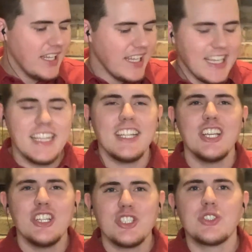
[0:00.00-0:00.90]
in
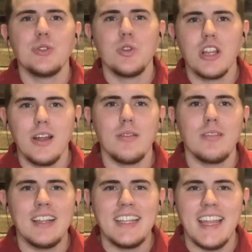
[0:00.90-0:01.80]
student loan
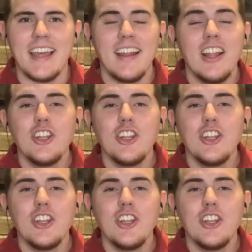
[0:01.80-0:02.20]
debt.